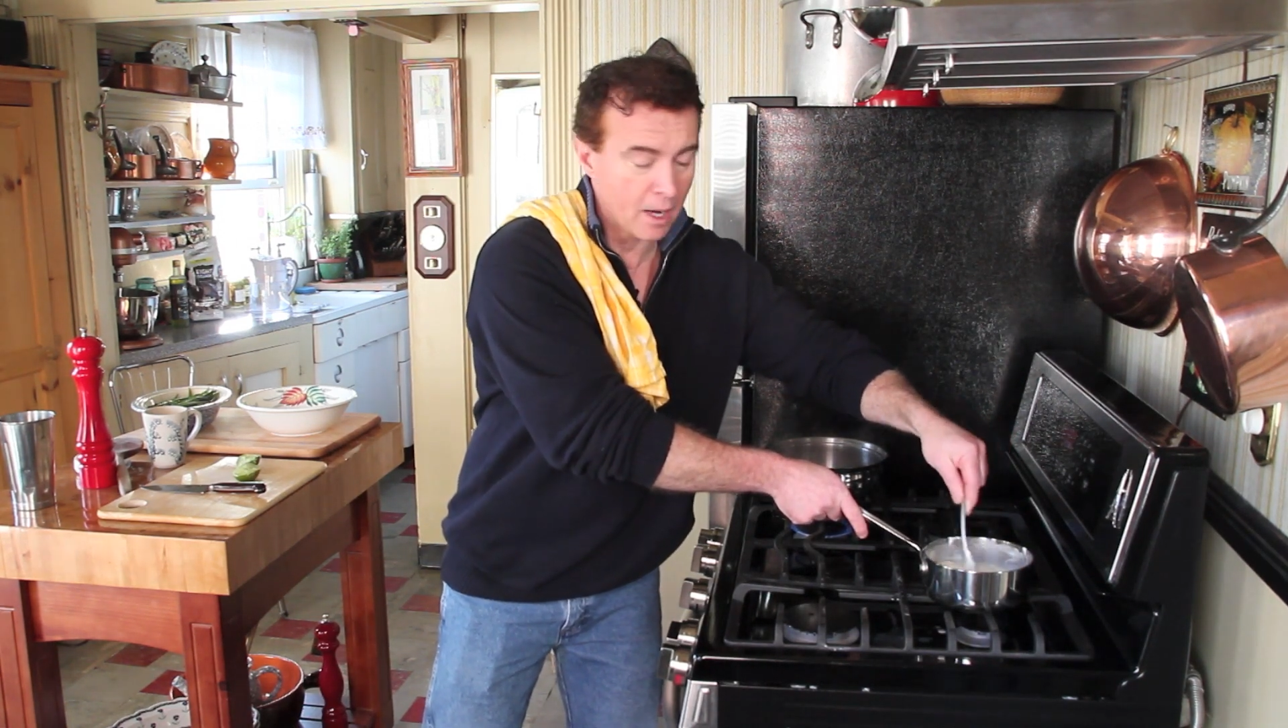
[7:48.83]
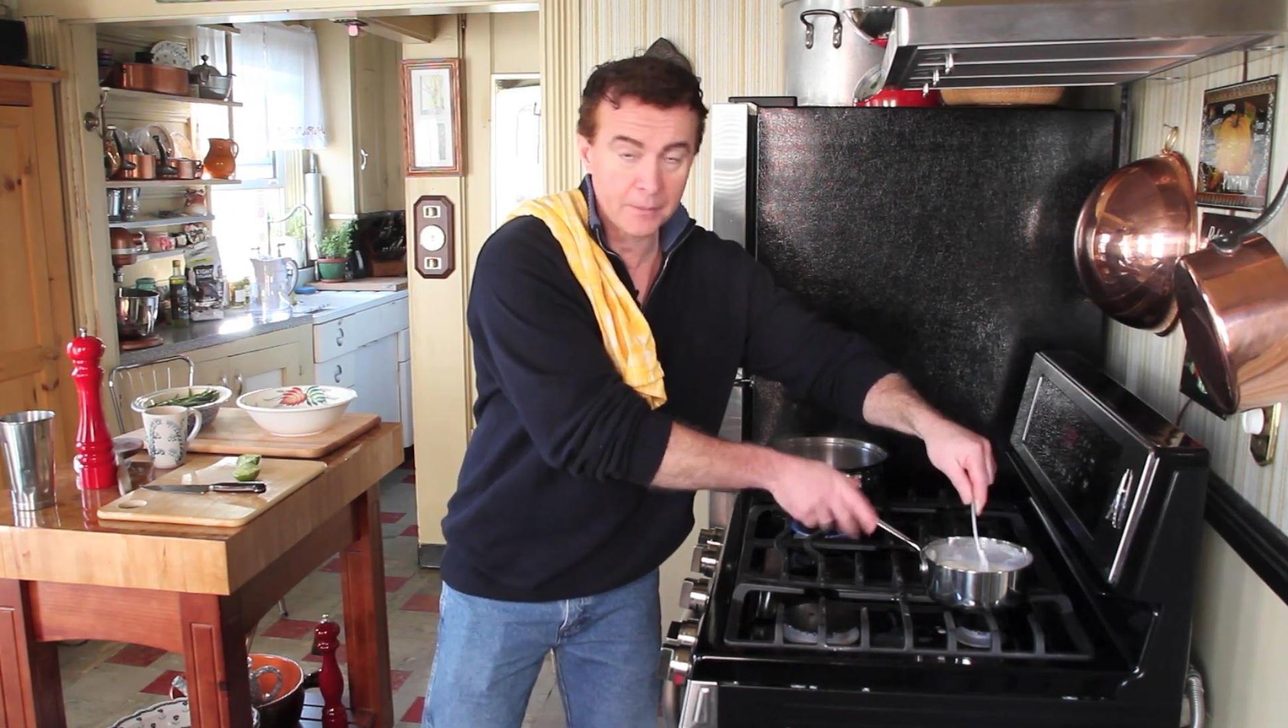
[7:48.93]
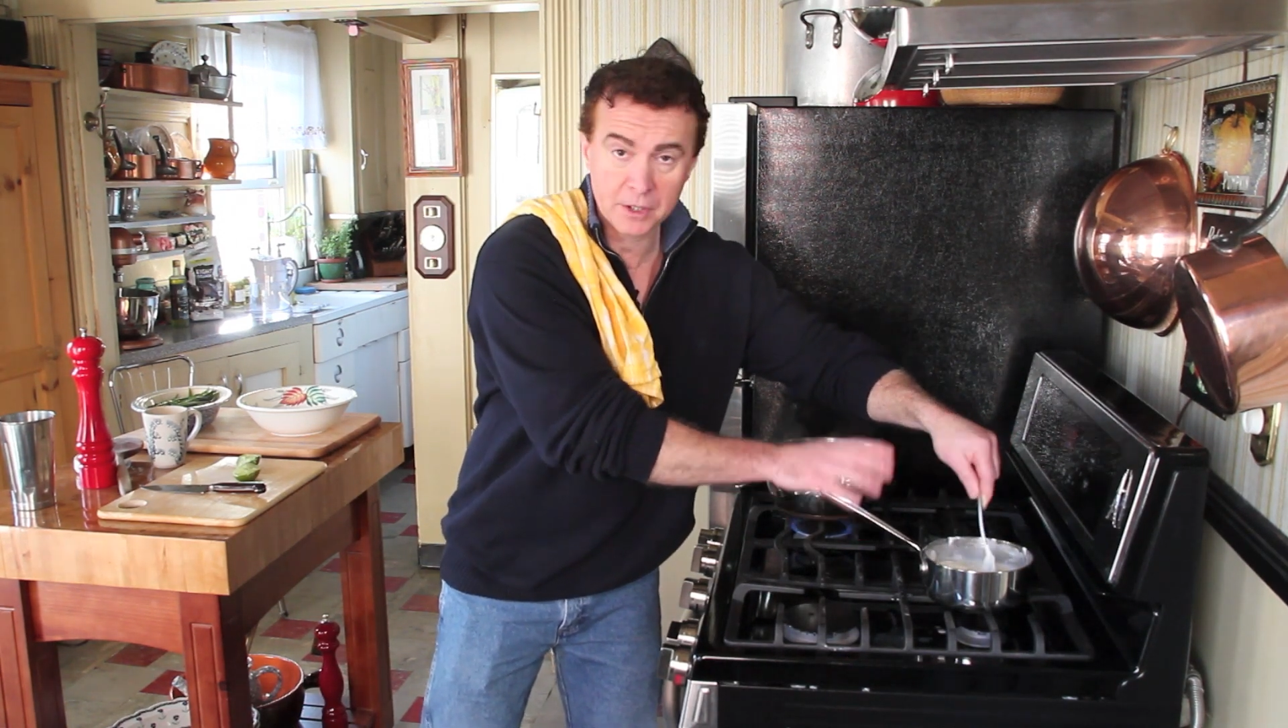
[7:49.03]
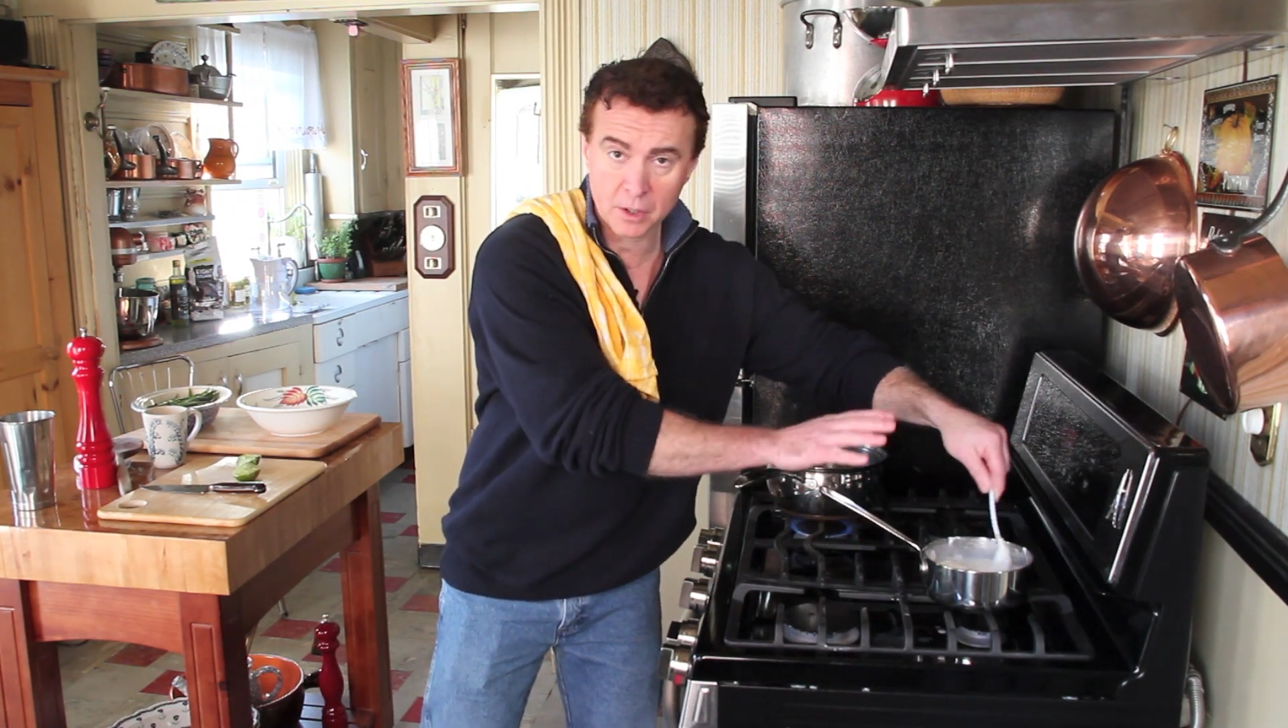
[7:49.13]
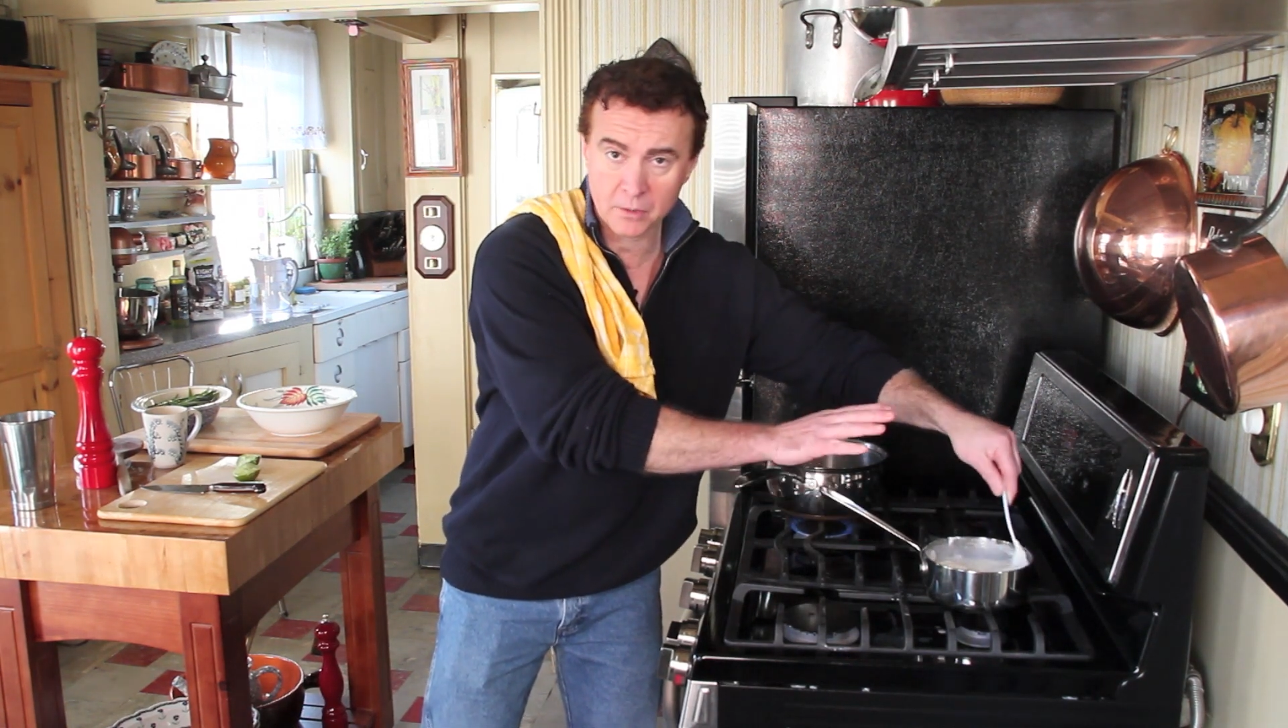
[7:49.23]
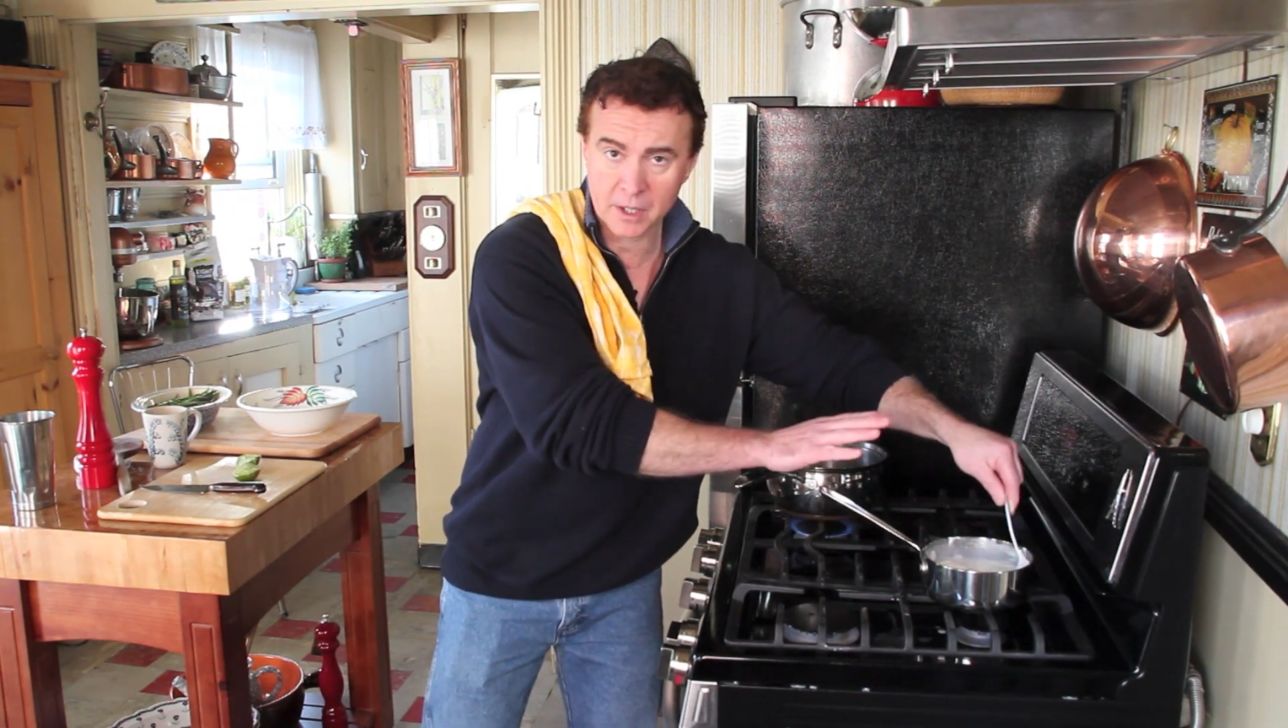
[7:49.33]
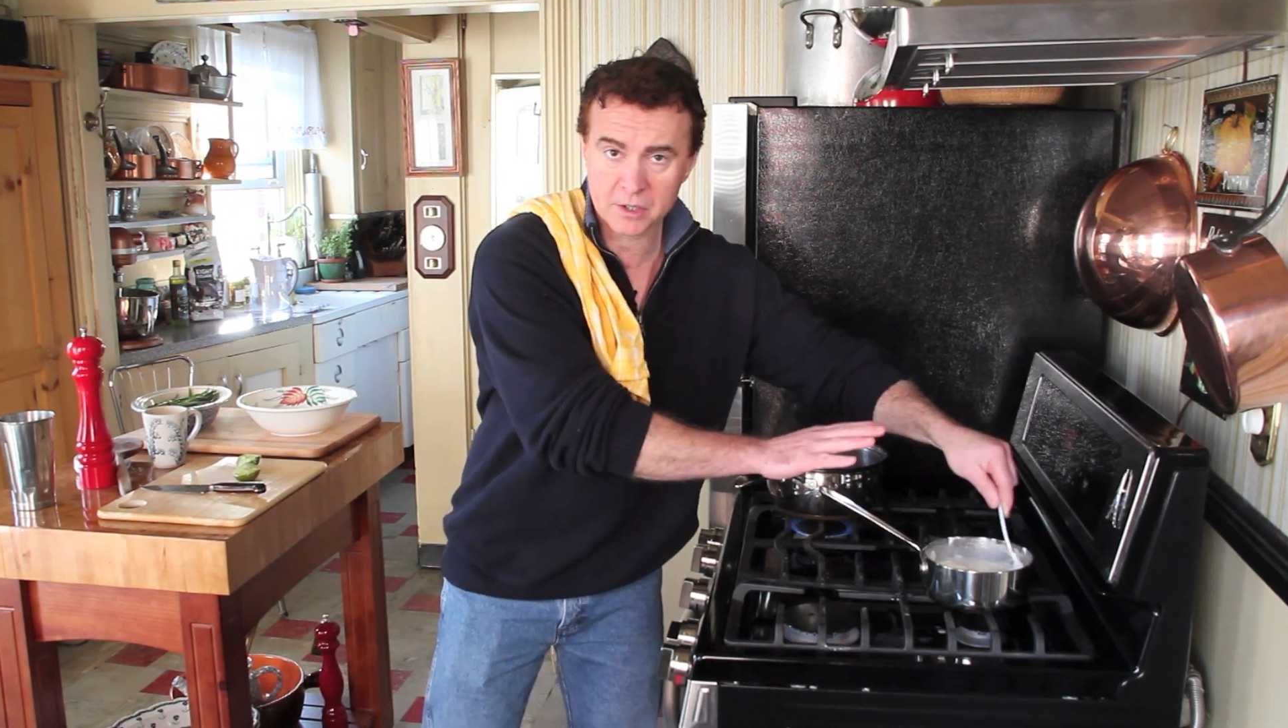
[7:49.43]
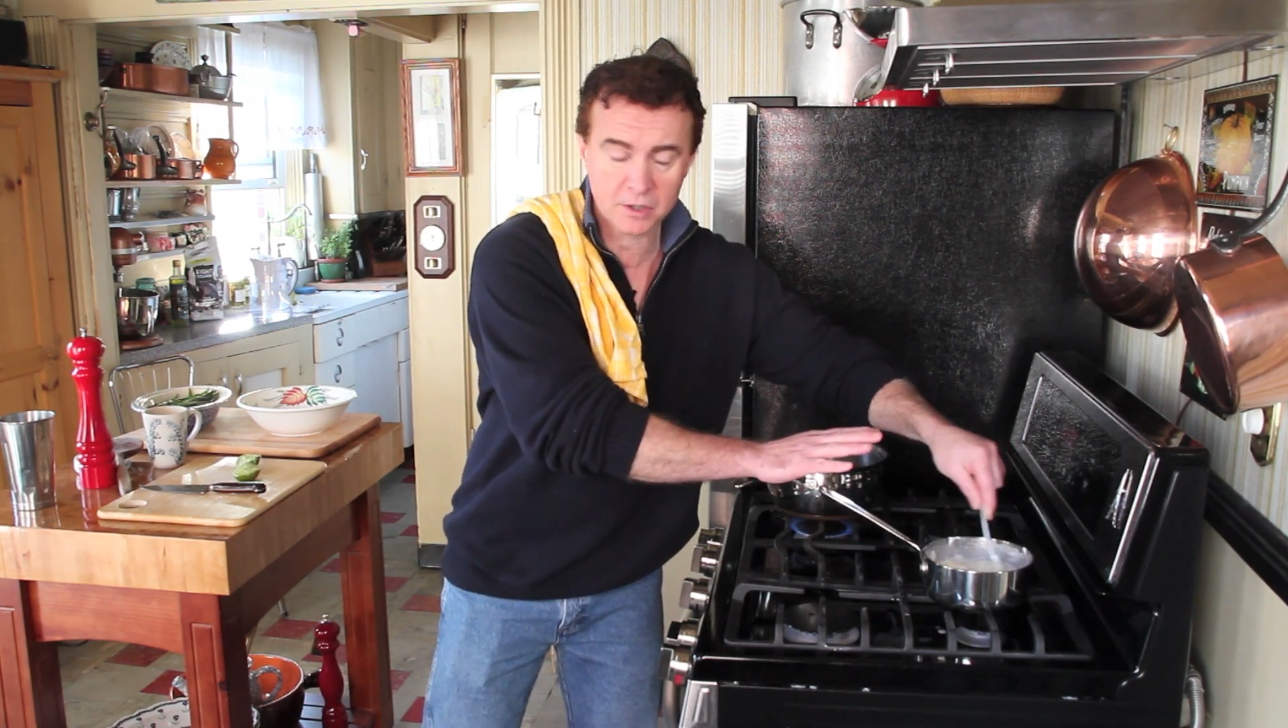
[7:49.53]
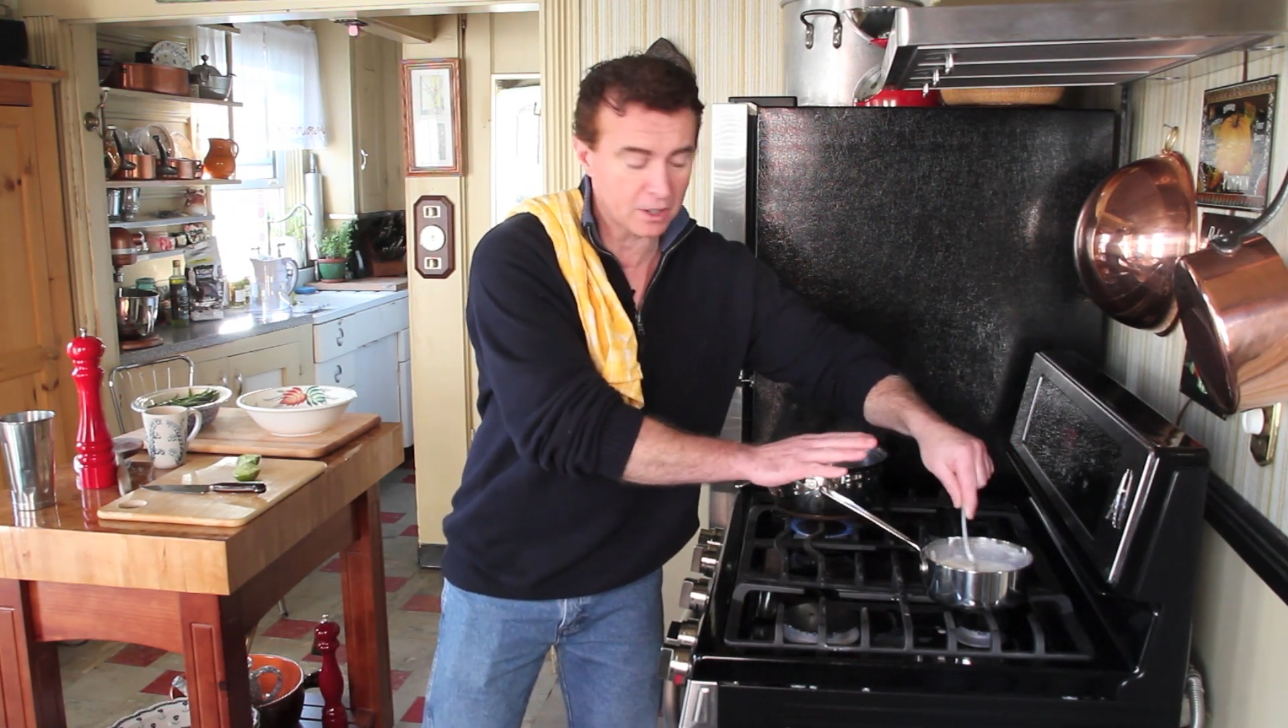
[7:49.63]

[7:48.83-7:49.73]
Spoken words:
I'm in no rush.